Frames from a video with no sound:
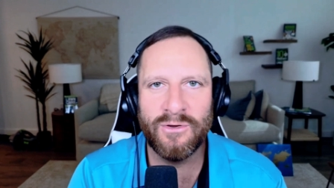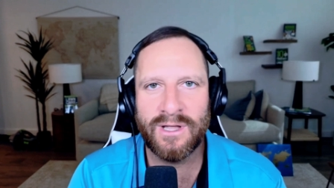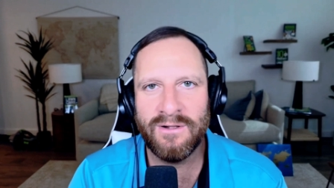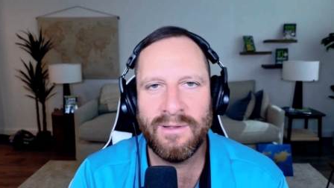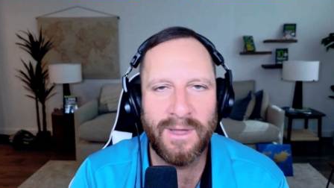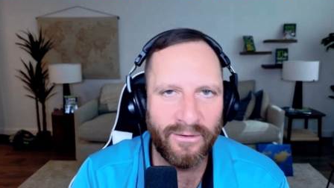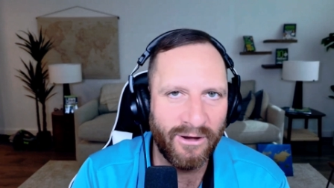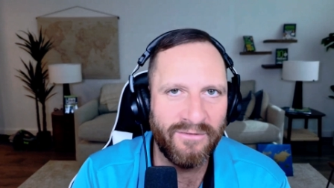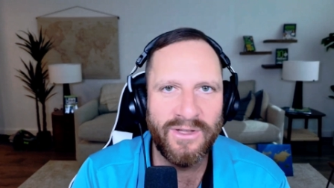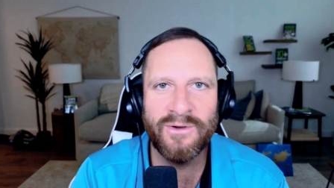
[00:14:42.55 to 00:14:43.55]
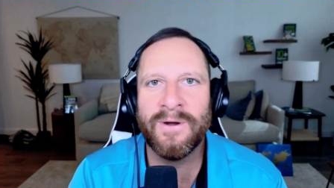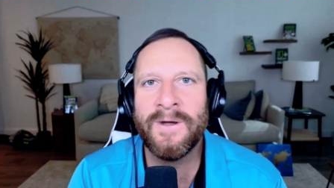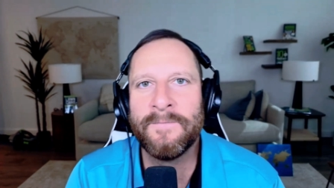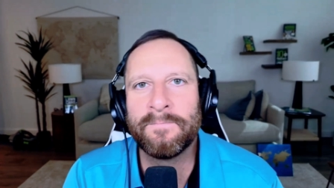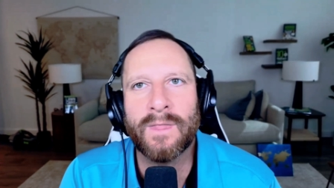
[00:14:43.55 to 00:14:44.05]
Can you leave me a review?"
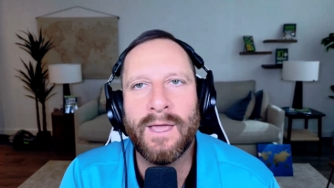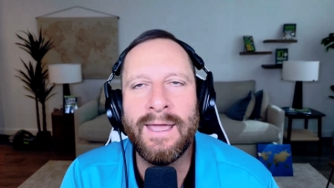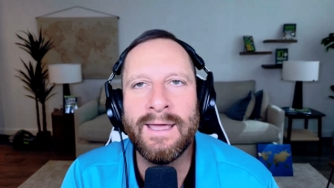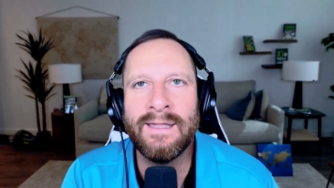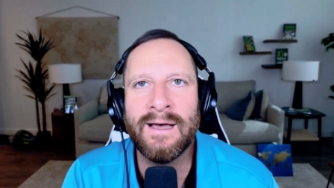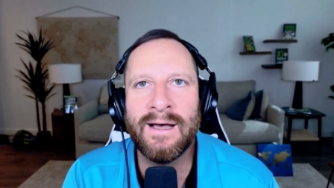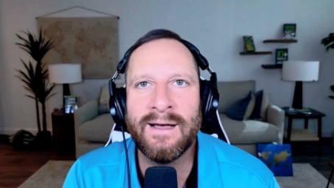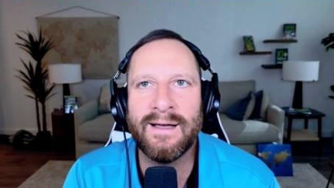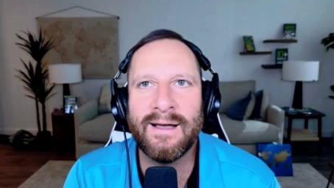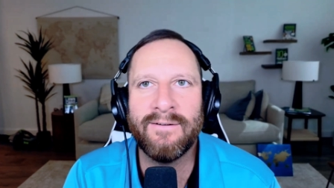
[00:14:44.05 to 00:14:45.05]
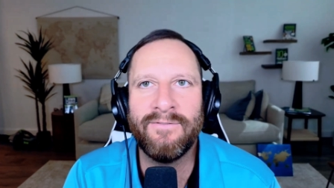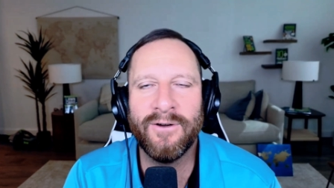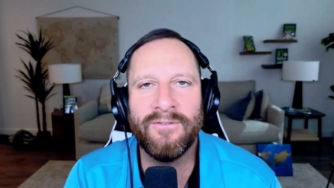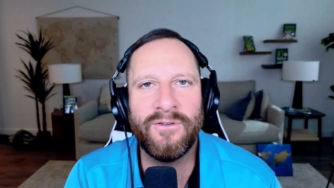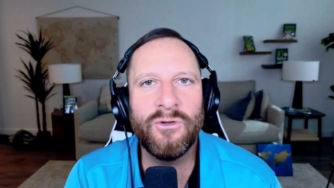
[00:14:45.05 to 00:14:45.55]
And uh,
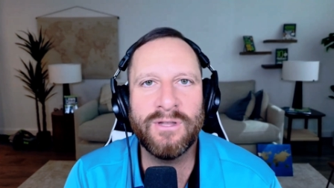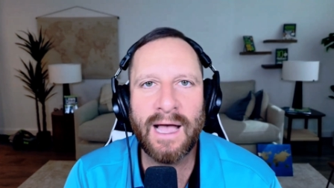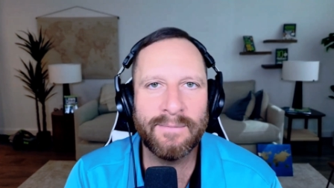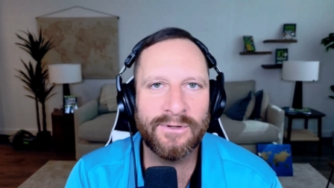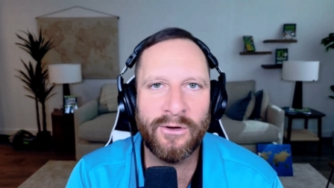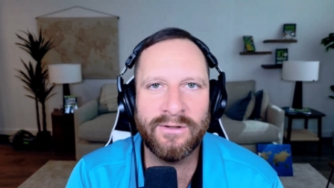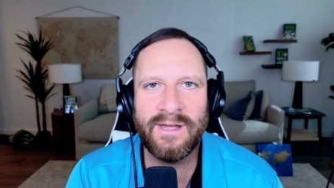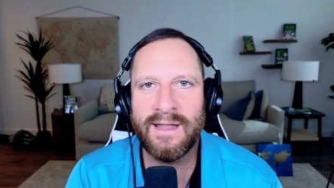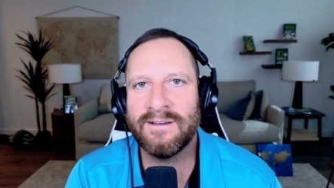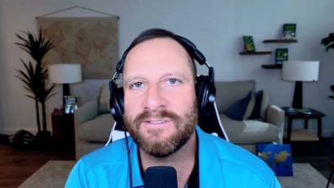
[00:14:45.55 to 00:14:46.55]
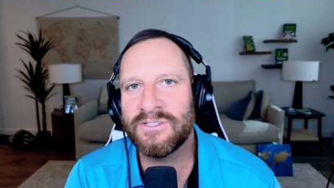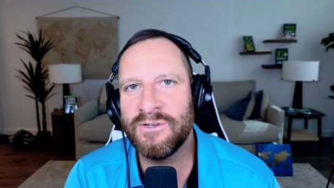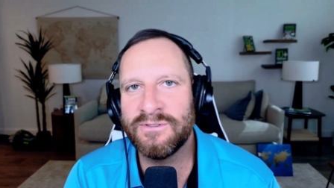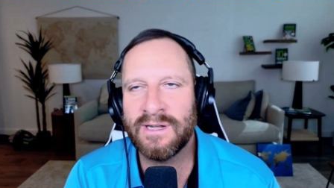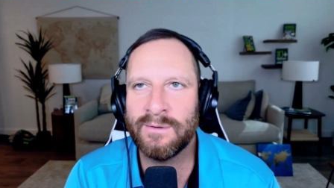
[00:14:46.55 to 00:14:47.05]
for a few times, I always had an
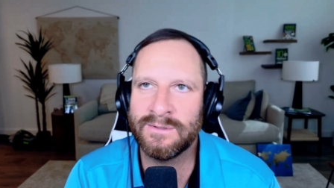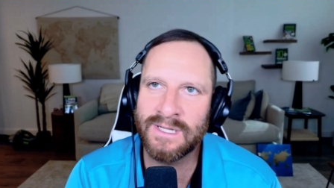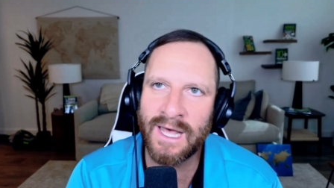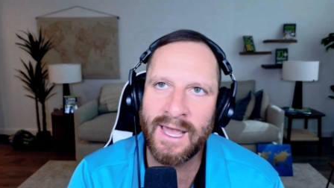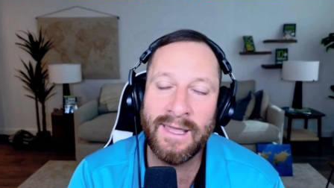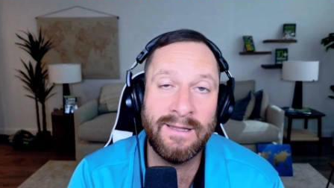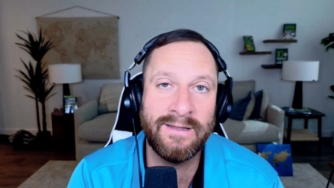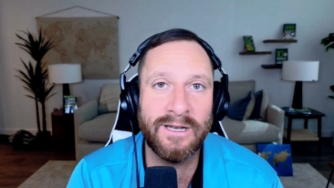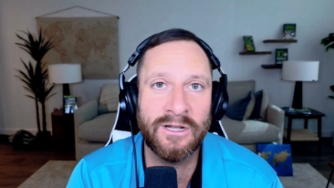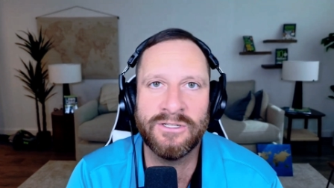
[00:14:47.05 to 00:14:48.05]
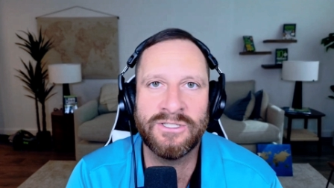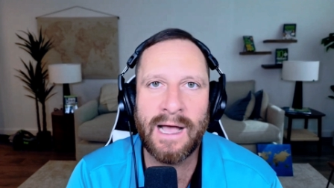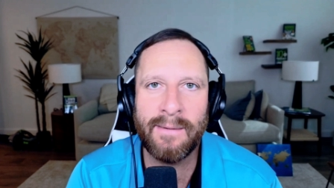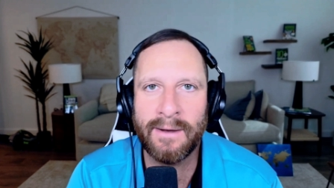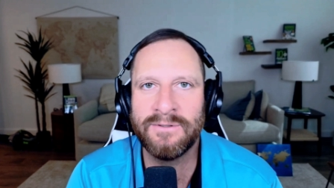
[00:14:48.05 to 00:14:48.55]
excuse. I was like, and he did a good
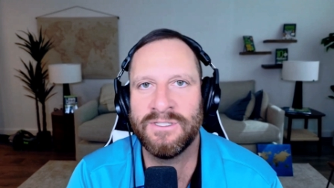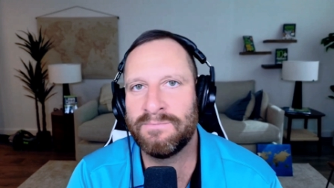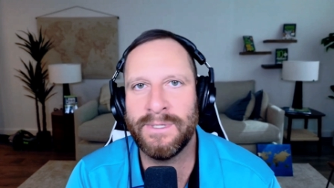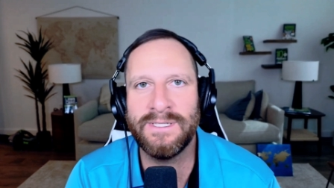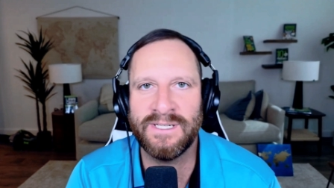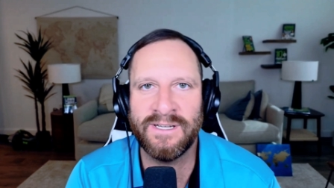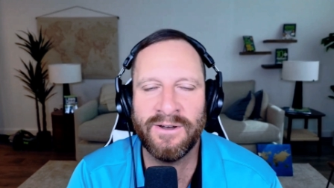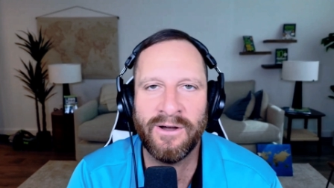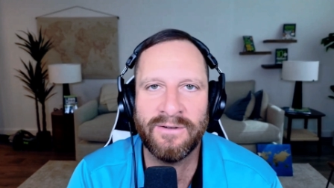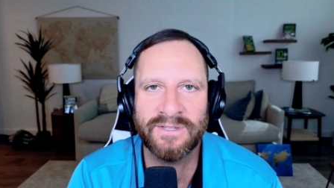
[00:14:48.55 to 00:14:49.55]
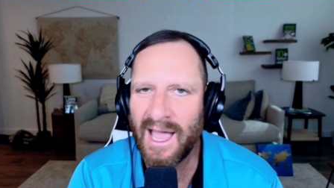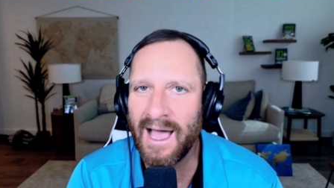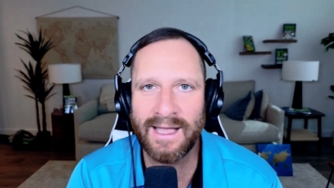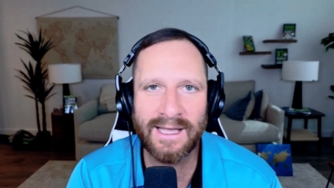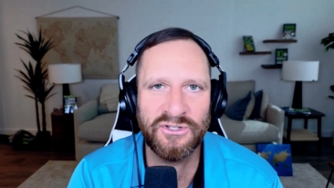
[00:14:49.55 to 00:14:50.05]
job. I was just busy, you know. I was like, ah,
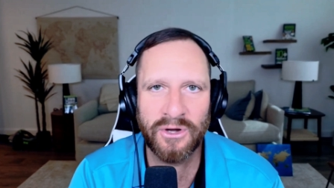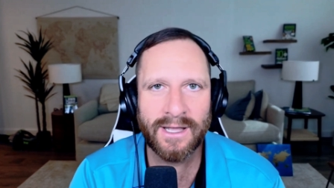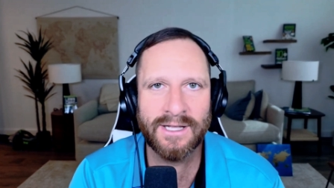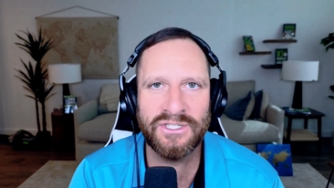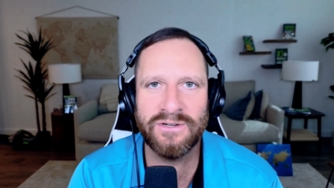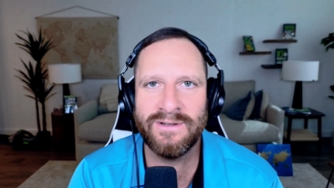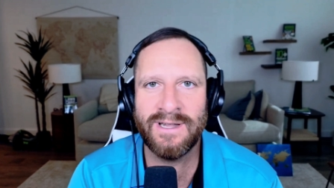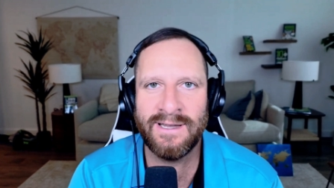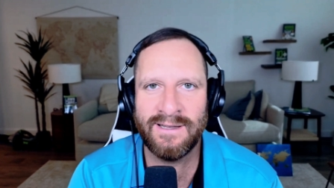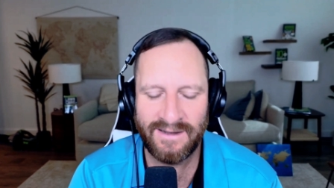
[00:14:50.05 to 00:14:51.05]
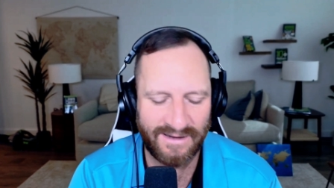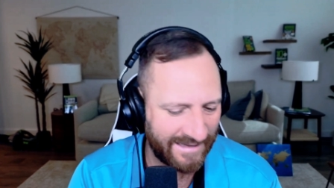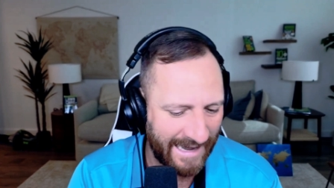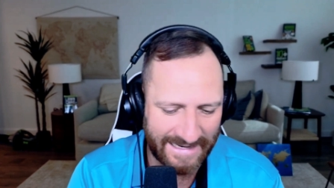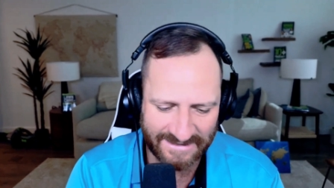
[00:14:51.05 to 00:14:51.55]
"I'll get you. I'll get you." And then and he's
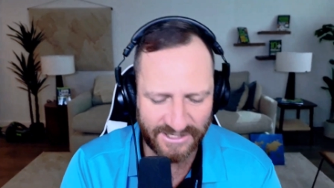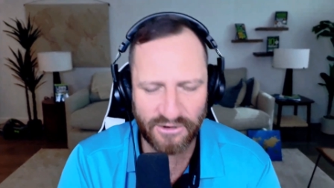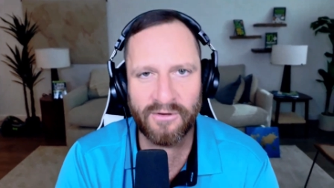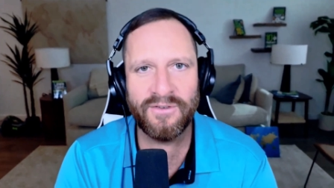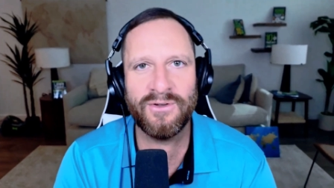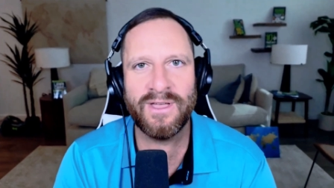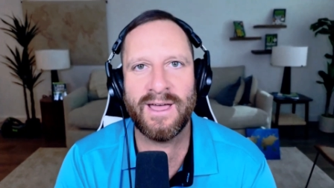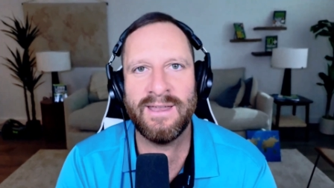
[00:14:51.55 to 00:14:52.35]
like, "I didn't see your review yet."